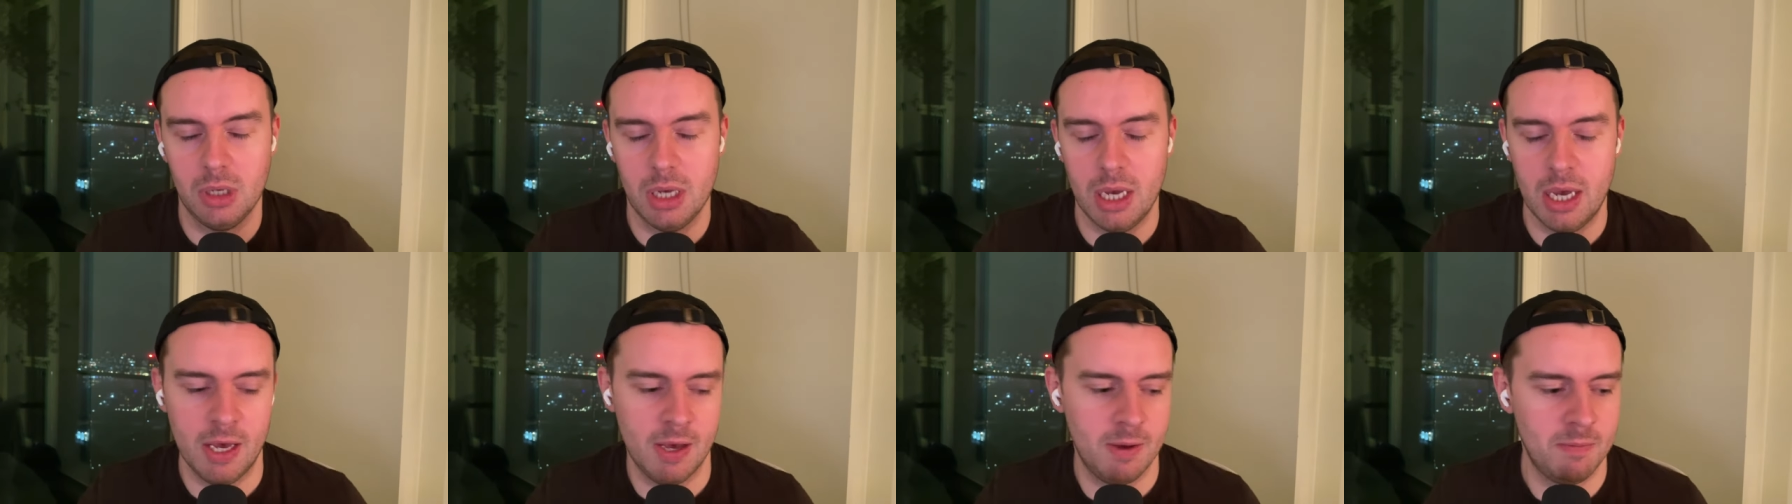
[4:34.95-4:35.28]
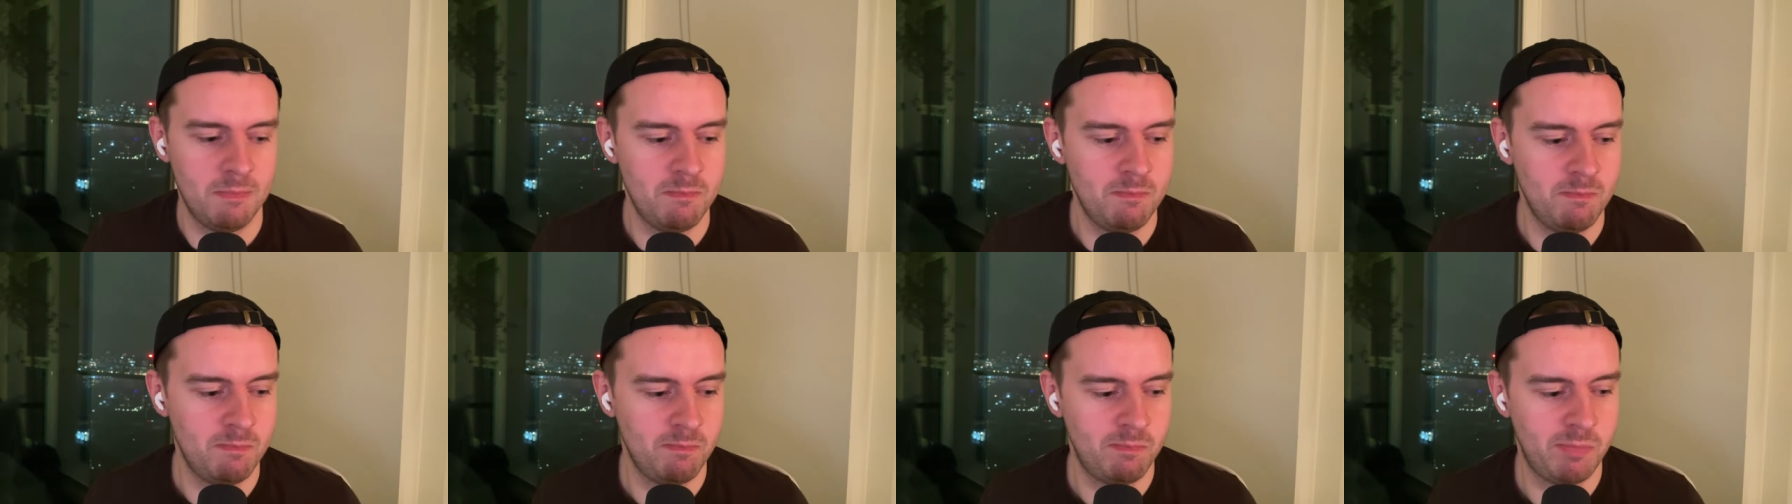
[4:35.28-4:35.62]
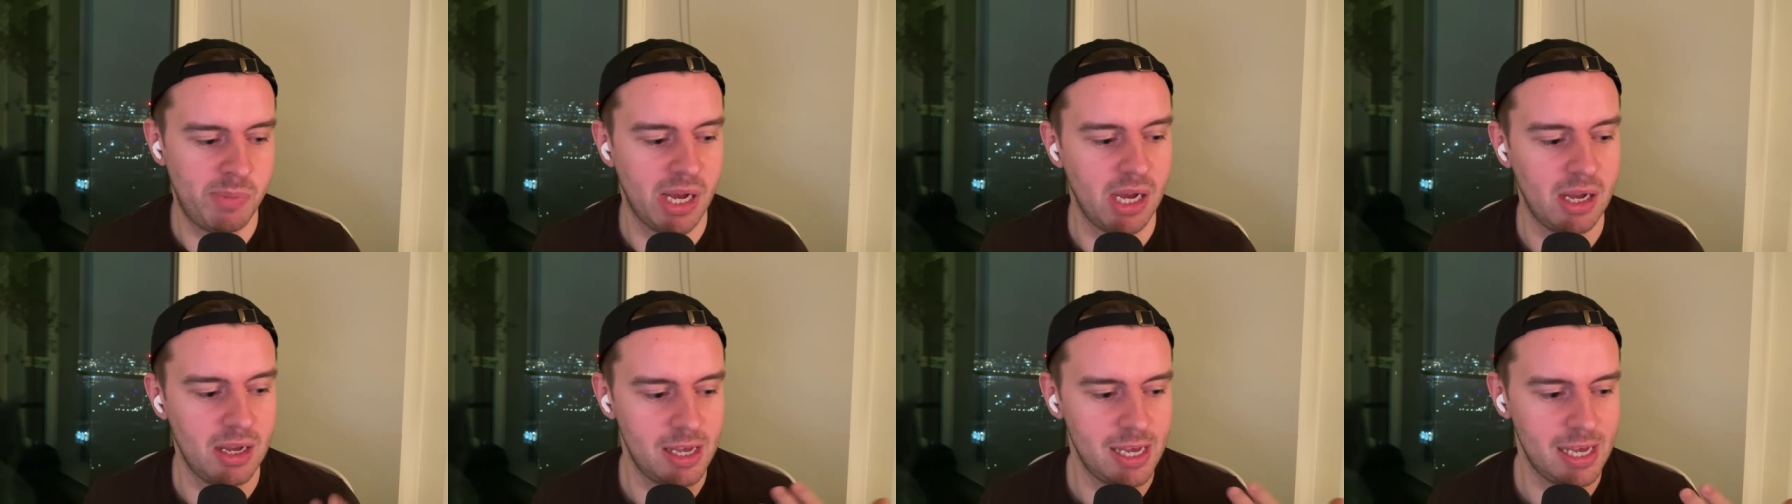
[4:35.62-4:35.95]
um,
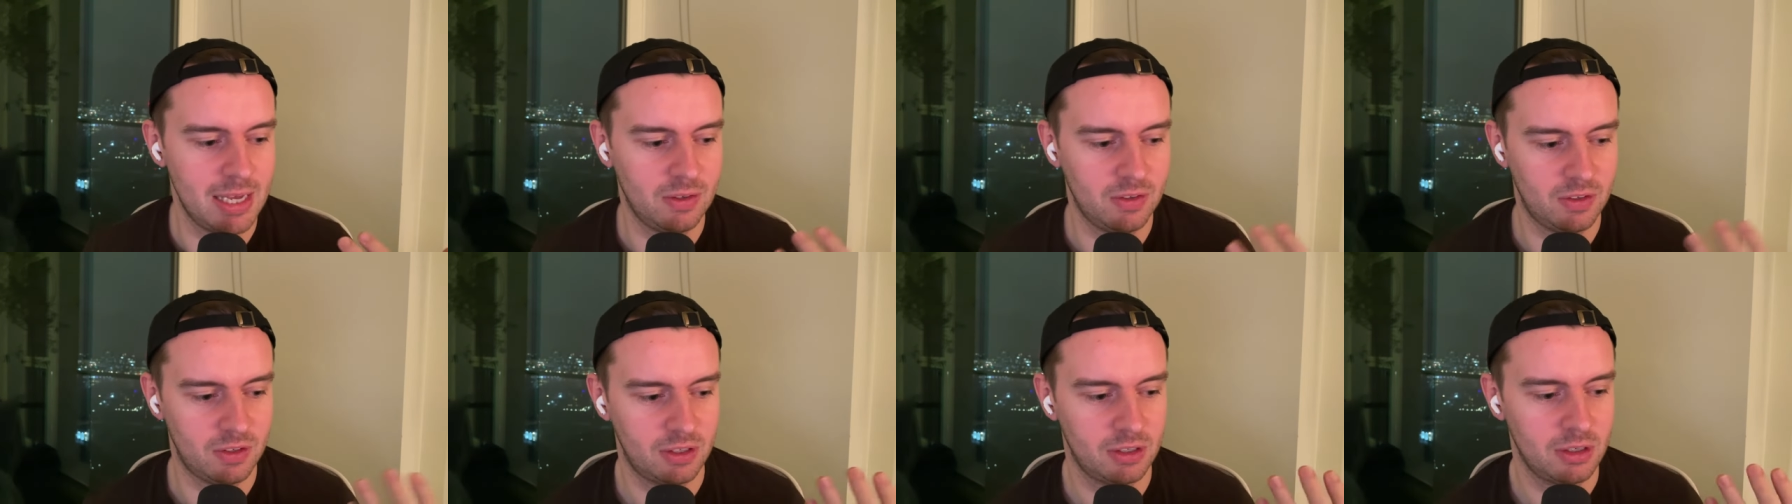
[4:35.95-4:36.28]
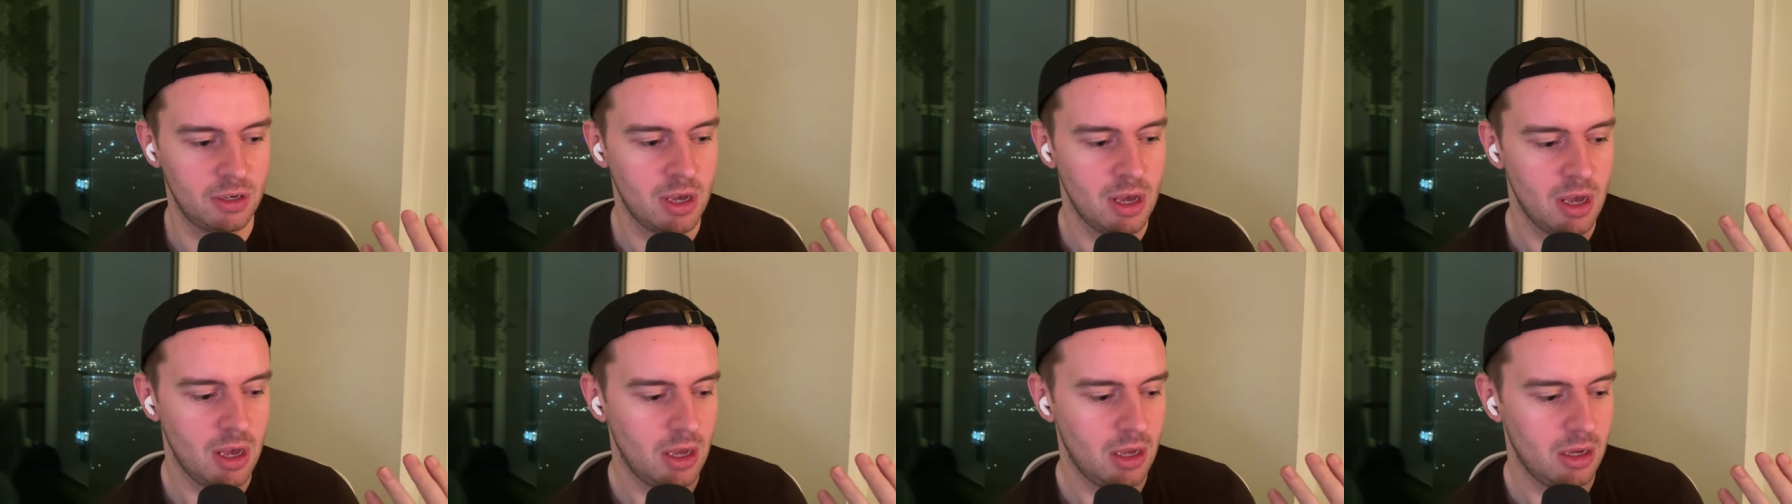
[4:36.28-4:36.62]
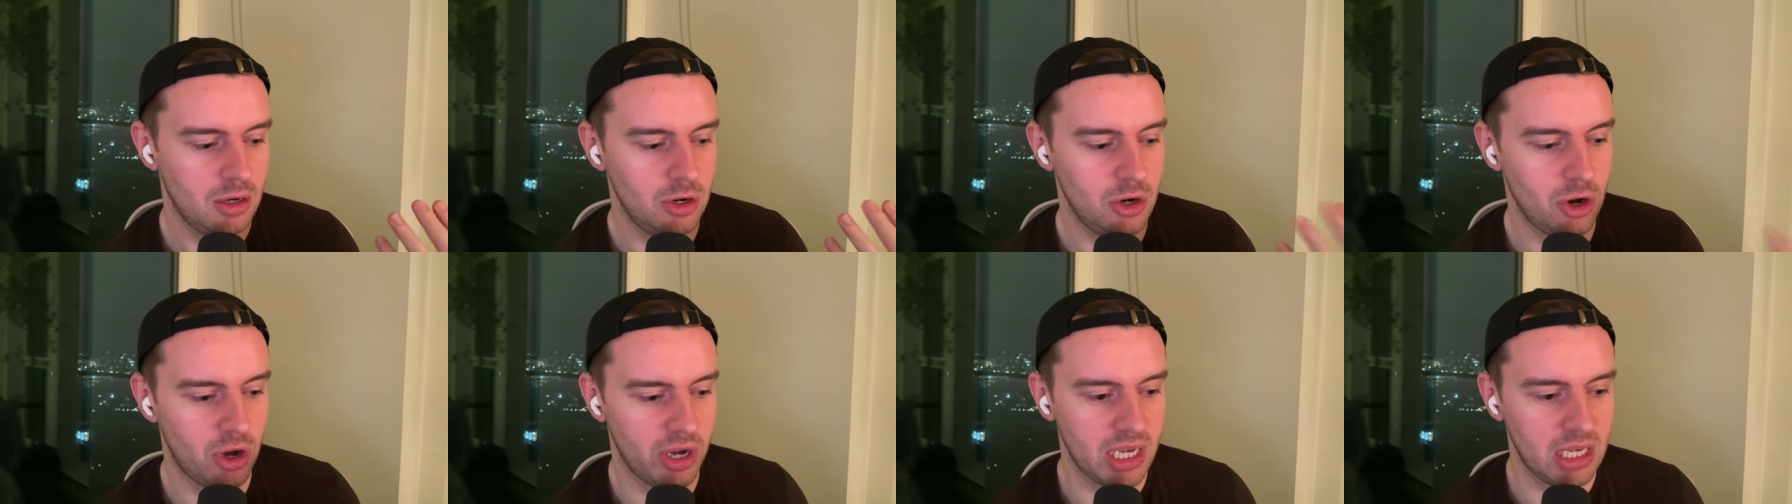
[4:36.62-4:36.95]
but it's
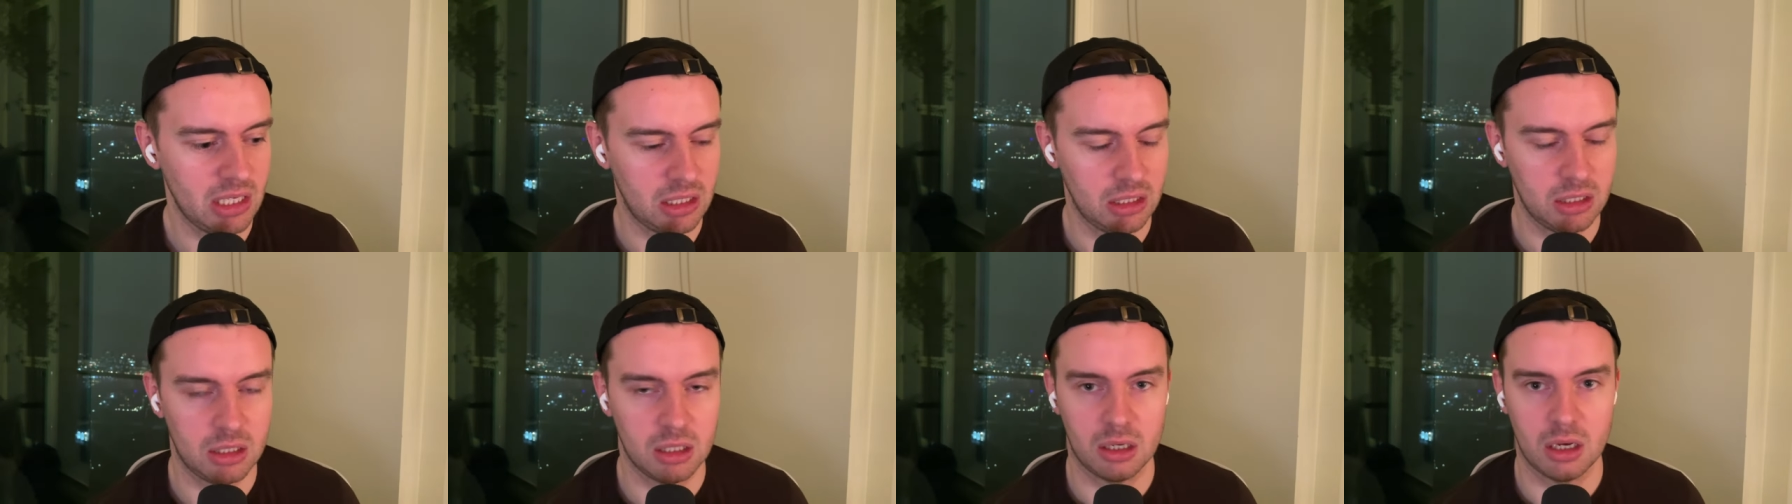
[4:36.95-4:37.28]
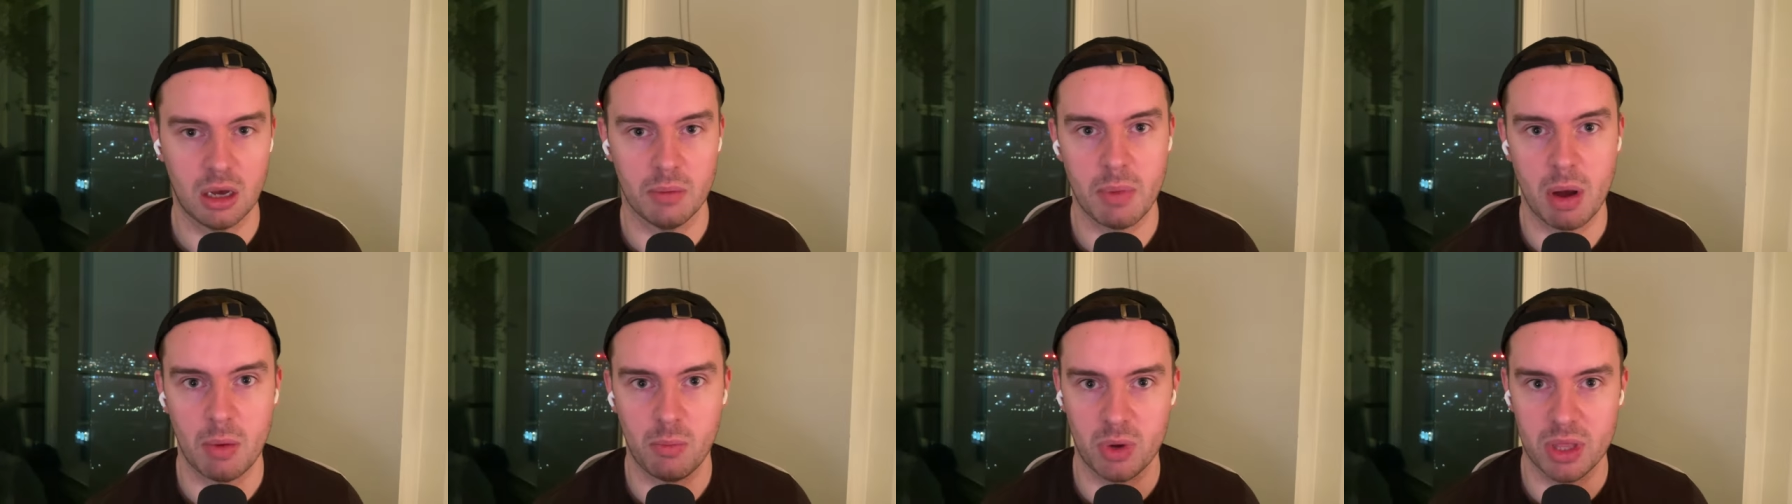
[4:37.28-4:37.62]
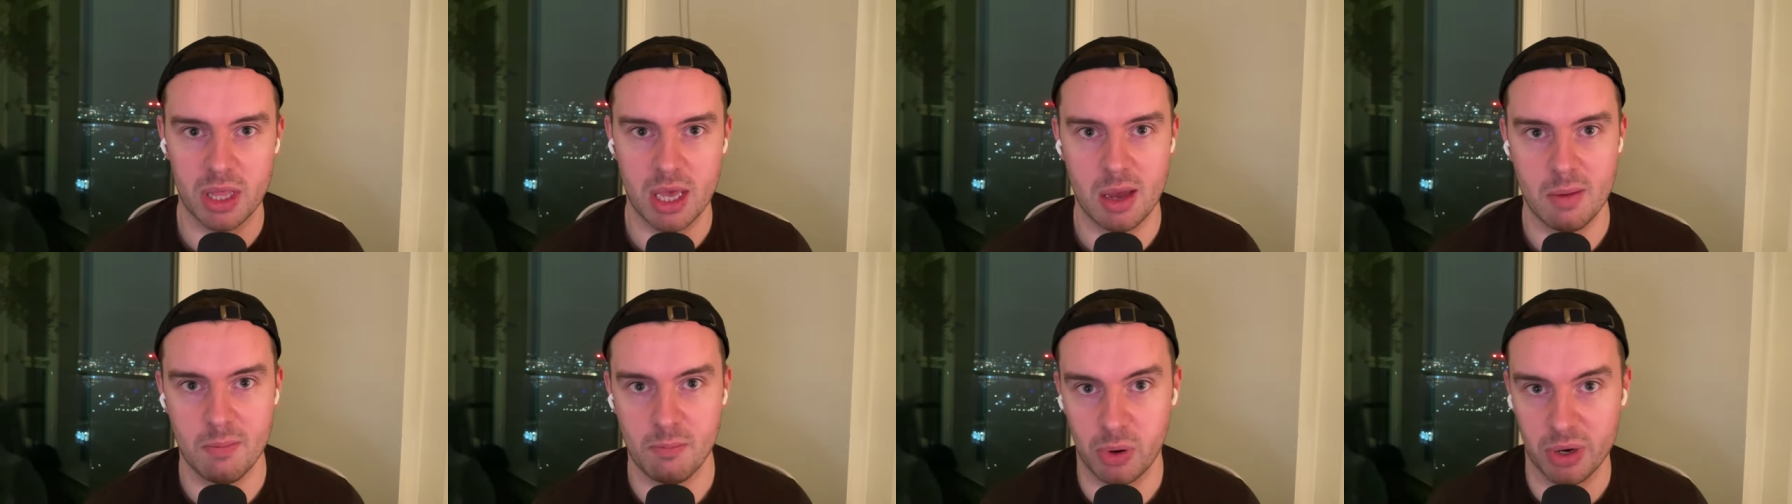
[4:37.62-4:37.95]
not easy to come up with
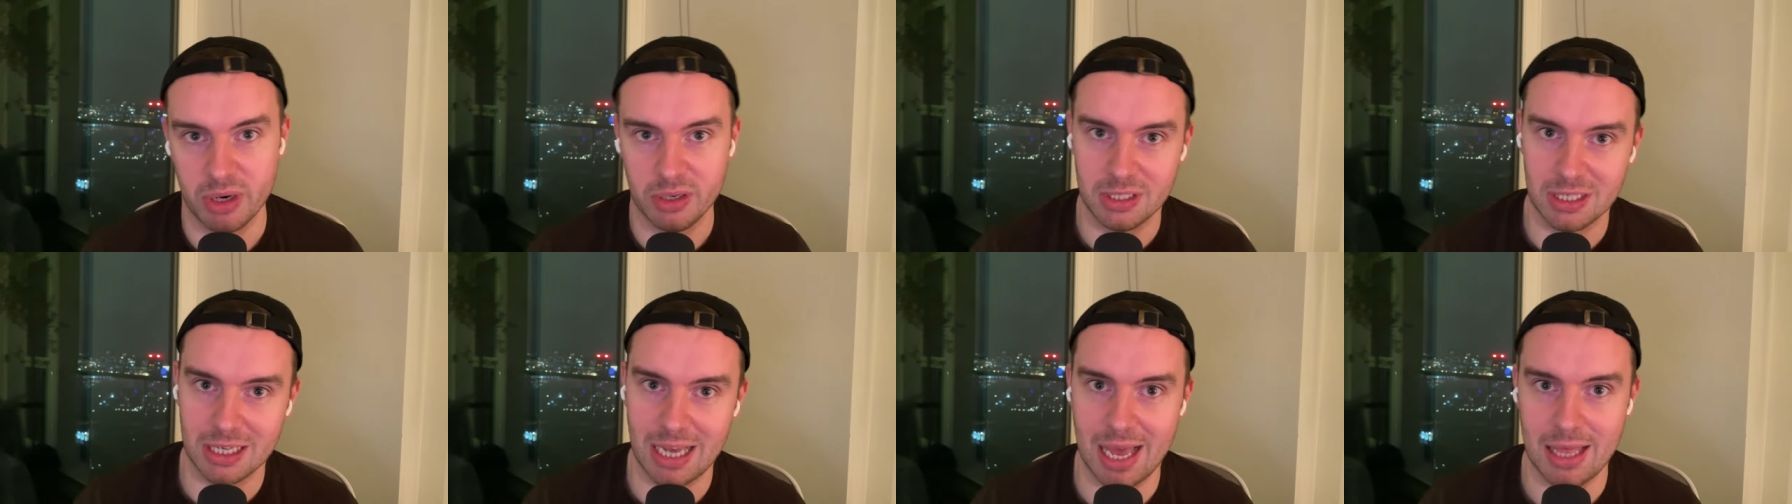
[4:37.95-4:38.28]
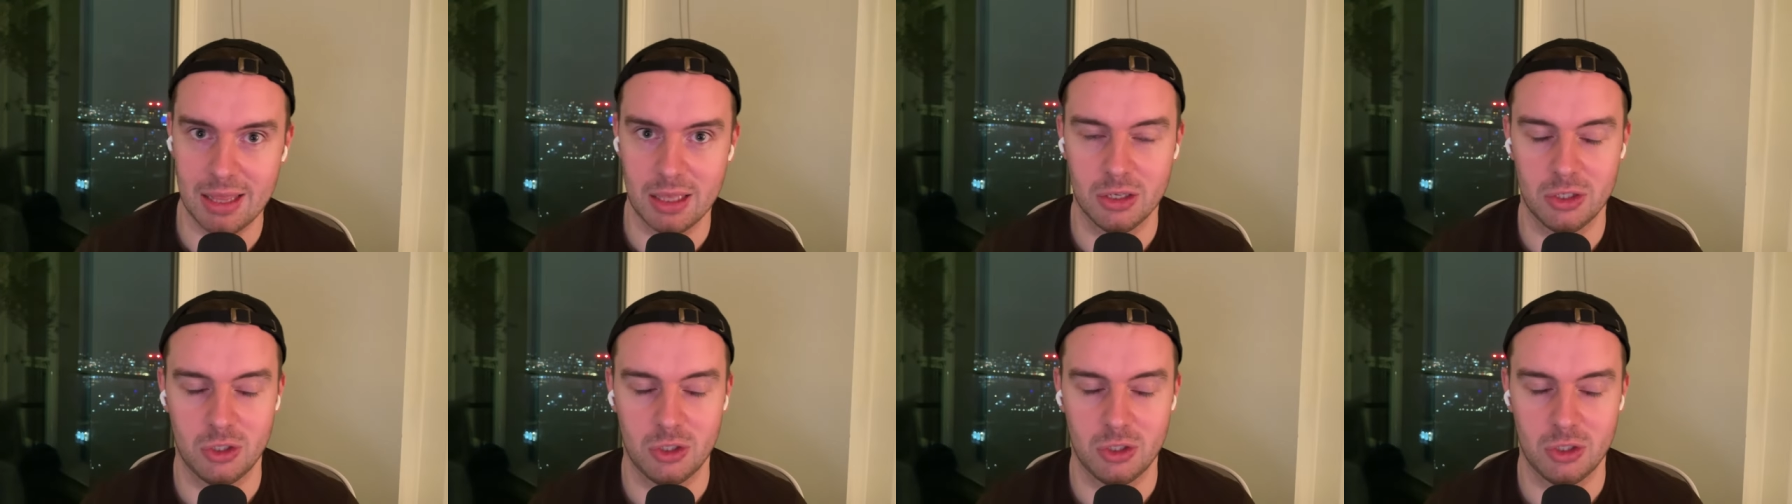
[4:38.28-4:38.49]
it and put it together.